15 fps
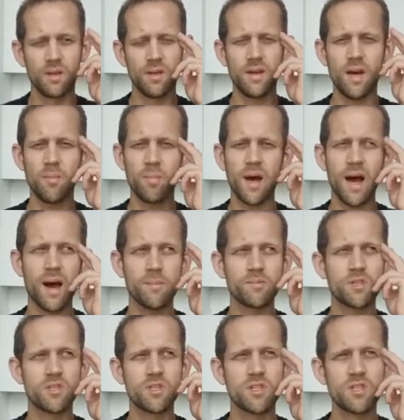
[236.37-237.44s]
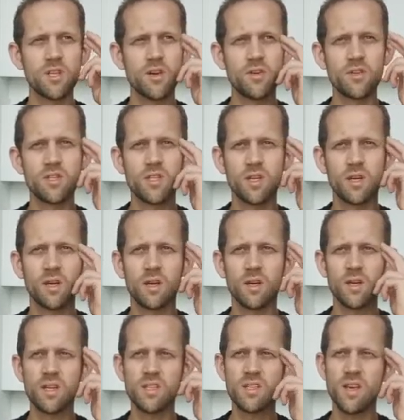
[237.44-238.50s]
Now perhaps just noticing,
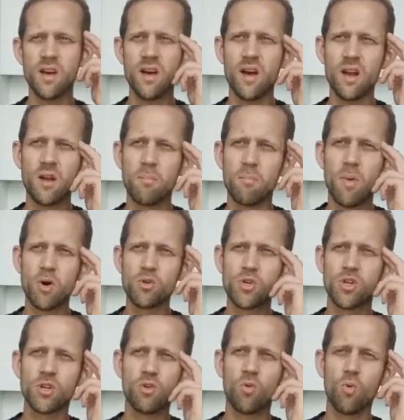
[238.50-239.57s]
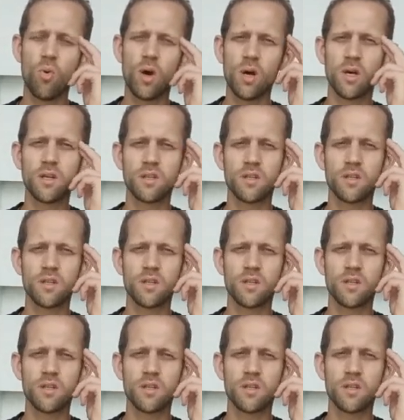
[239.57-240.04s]
is there an emotional word